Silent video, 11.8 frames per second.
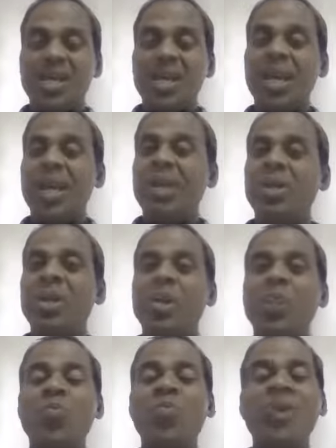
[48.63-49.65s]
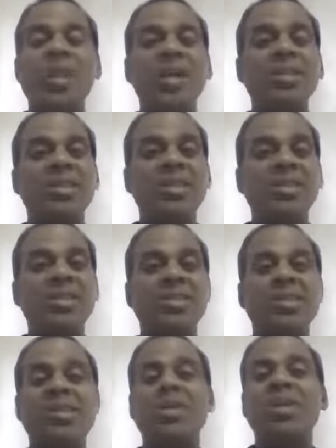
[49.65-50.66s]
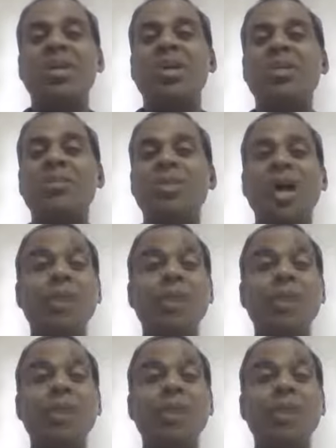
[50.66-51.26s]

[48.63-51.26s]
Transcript: and when are these terms